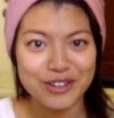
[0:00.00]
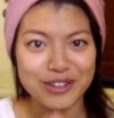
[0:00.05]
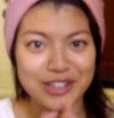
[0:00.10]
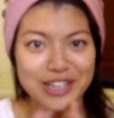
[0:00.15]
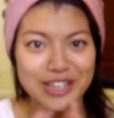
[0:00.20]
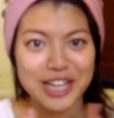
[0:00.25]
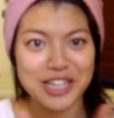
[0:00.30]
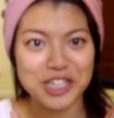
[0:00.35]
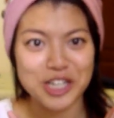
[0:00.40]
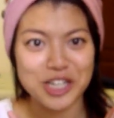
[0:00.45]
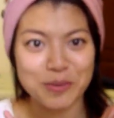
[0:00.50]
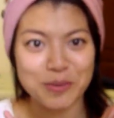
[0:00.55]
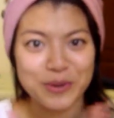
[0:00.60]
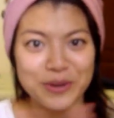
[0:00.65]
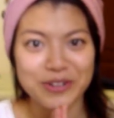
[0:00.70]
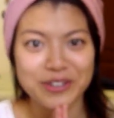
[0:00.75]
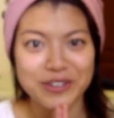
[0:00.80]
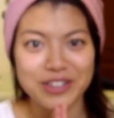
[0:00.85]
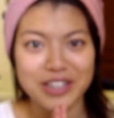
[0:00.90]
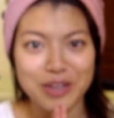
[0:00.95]
Gotta catch up
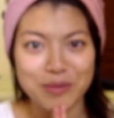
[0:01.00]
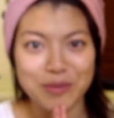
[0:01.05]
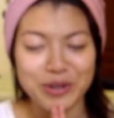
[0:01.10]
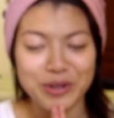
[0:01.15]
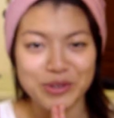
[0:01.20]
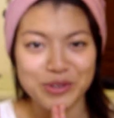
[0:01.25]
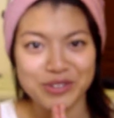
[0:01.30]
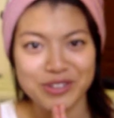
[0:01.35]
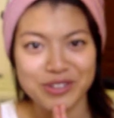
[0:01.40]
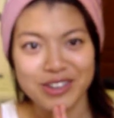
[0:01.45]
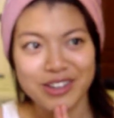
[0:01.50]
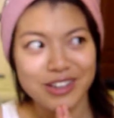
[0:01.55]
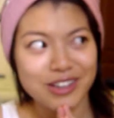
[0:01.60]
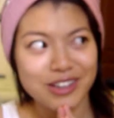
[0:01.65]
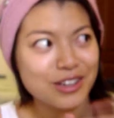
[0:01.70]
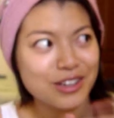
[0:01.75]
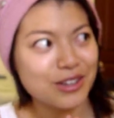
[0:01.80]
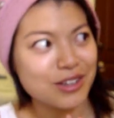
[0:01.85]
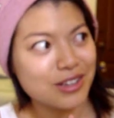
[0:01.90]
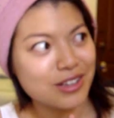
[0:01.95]
on emails
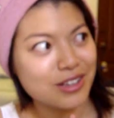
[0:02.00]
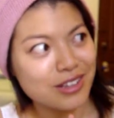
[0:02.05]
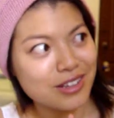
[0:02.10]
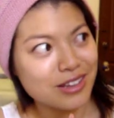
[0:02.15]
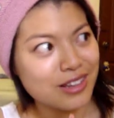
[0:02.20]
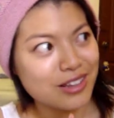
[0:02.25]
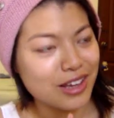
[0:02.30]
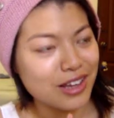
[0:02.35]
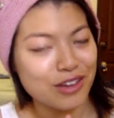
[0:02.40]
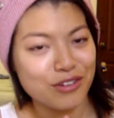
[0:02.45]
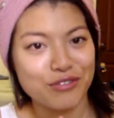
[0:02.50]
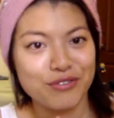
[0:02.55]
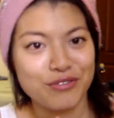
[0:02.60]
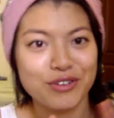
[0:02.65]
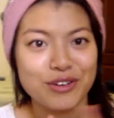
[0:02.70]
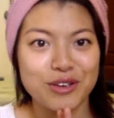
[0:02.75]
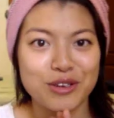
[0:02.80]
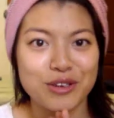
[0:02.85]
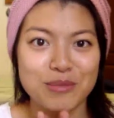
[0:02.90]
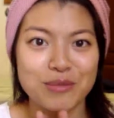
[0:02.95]
that
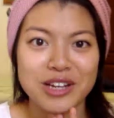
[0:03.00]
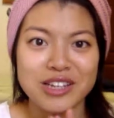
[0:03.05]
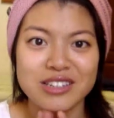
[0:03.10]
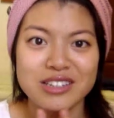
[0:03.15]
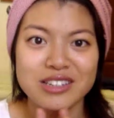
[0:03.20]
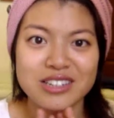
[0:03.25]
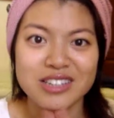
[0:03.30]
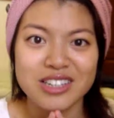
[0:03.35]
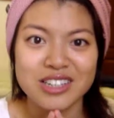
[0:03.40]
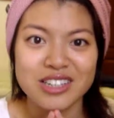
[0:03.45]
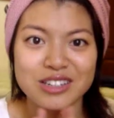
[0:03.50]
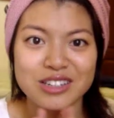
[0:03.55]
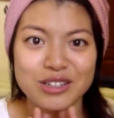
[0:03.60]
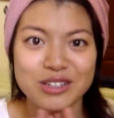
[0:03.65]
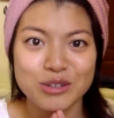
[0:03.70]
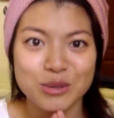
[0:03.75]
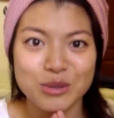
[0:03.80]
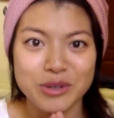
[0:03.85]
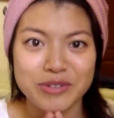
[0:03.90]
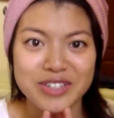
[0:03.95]
have accumulated in
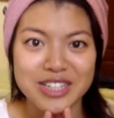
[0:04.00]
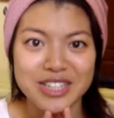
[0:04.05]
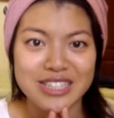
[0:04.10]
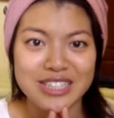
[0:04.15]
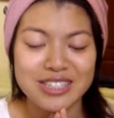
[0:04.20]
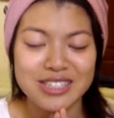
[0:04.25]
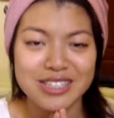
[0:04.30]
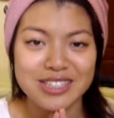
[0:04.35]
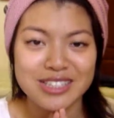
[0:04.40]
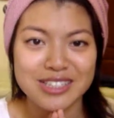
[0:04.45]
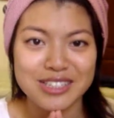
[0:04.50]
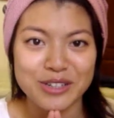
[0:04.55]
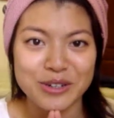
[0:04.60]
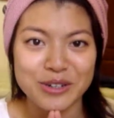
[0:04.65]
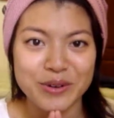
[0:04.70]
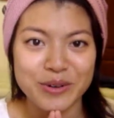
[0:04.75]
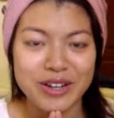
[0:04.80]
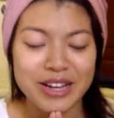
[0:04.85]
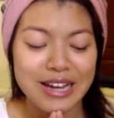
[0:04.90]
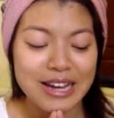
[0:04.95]
12 days.
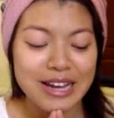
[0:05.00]
So